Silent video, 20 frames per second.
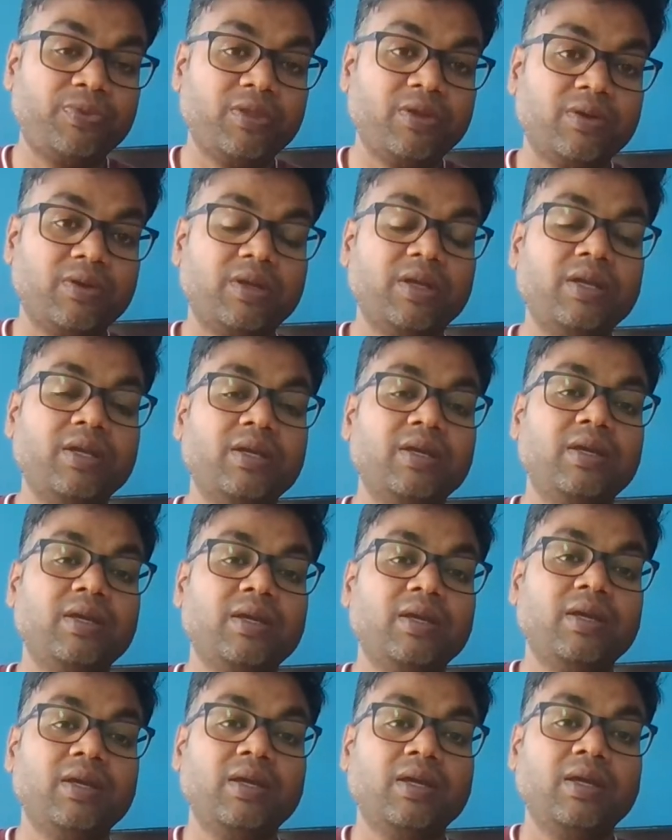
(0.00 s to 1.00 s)
Okay,
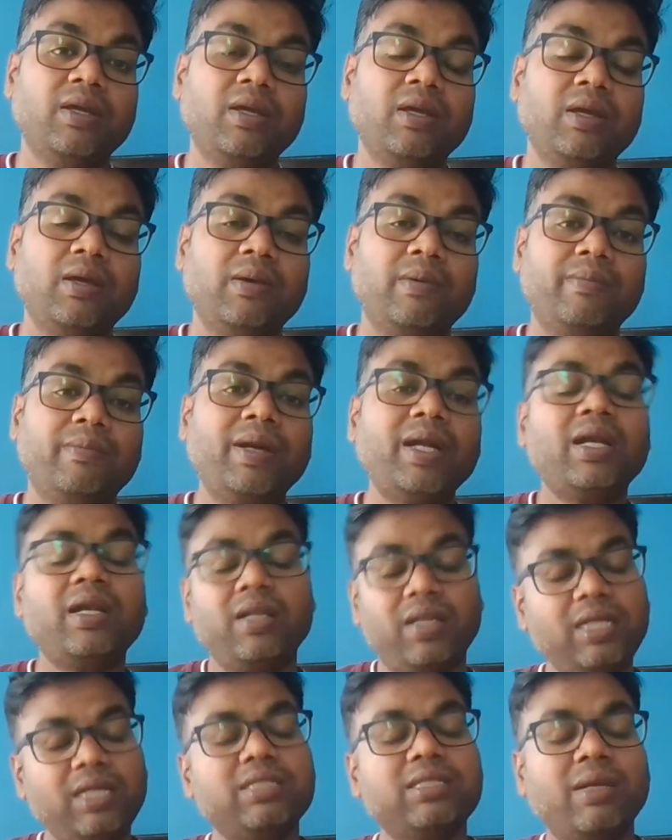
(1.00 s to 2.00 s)
but
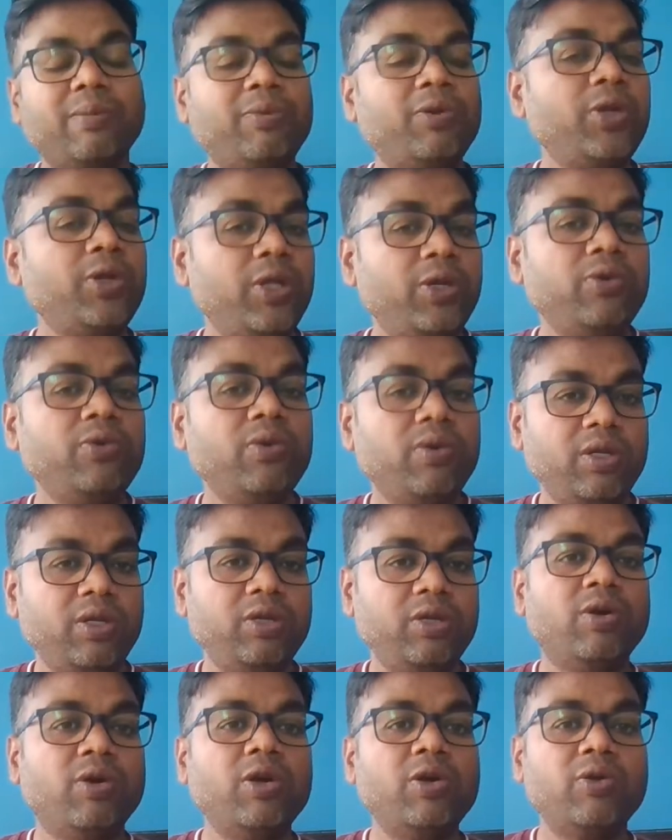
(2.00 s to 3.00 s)
it's up to you.
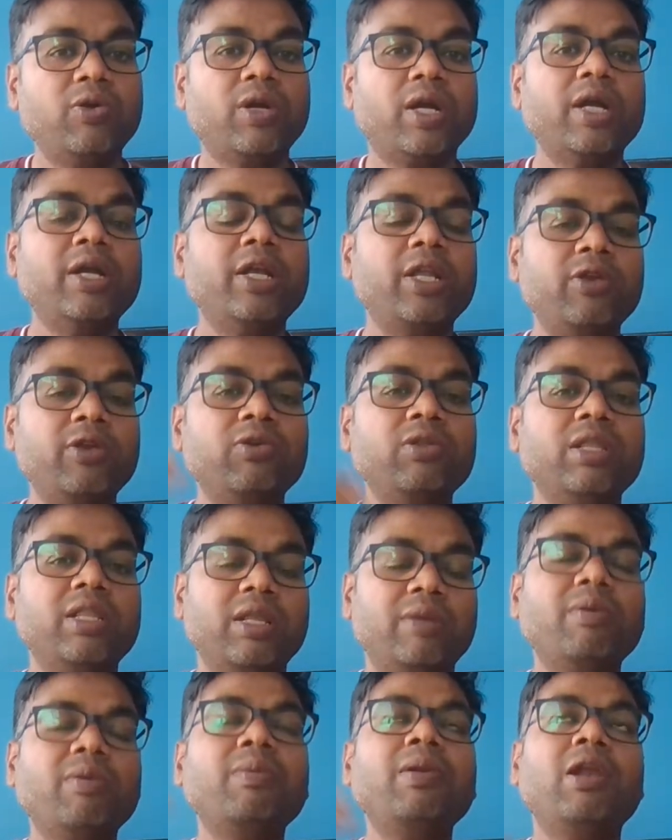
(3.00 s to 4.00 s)
You want to continue,
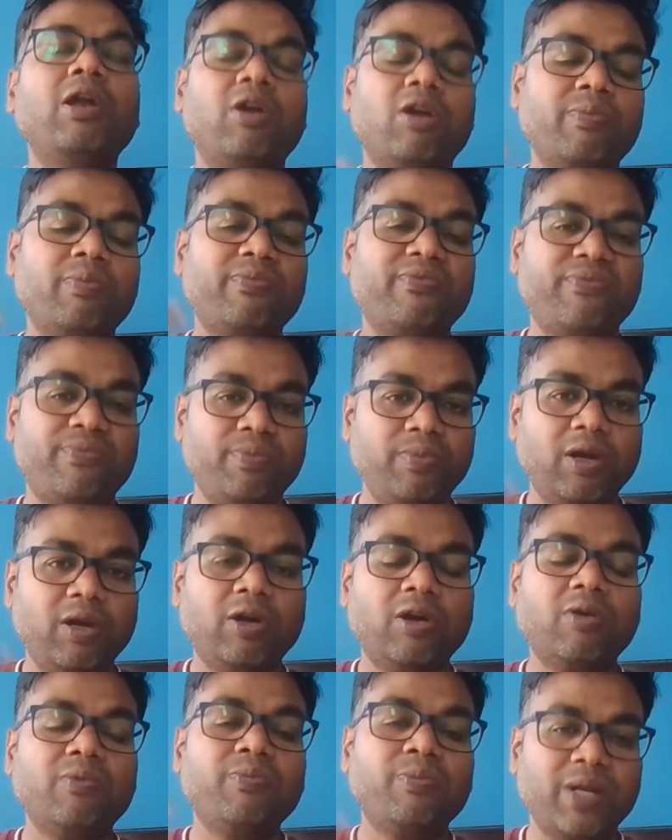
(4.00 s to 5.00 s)
there will be a
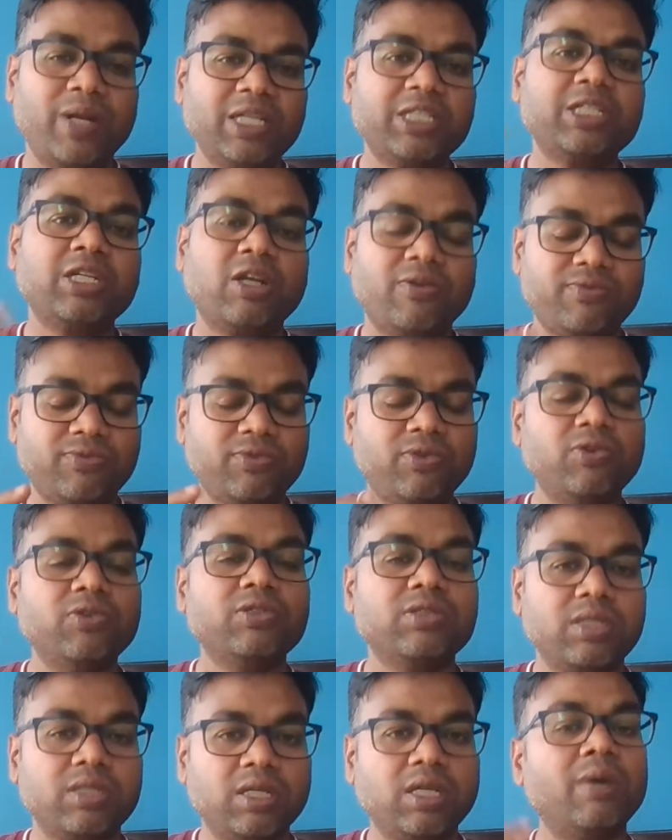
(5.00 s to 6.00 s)
lot of pressure, of
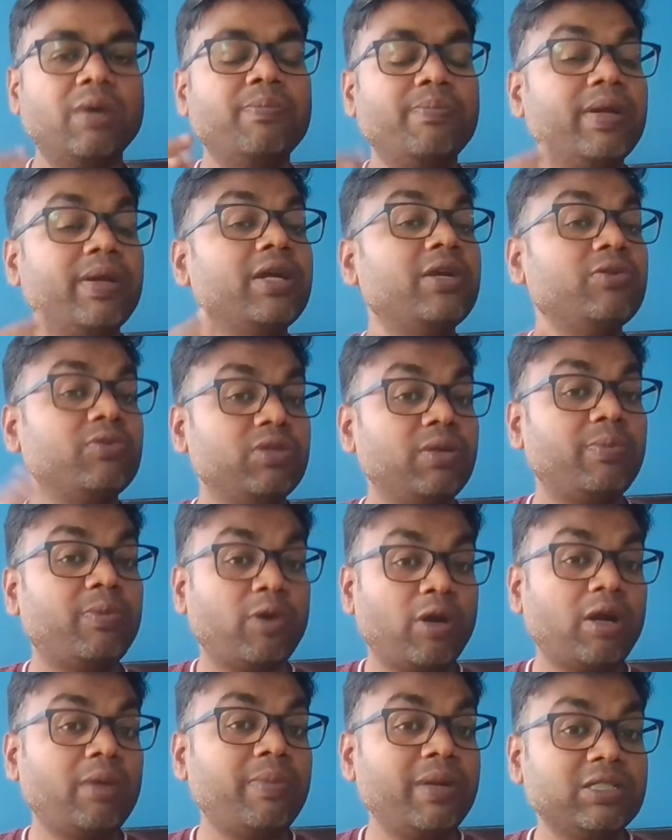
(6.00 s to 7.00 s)
course, compared to the
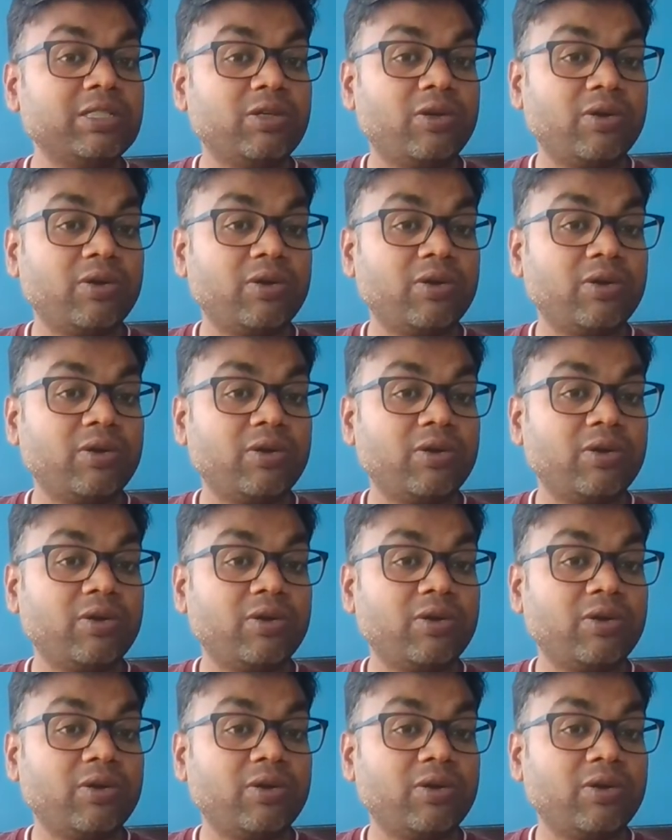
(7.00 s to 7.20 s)
product based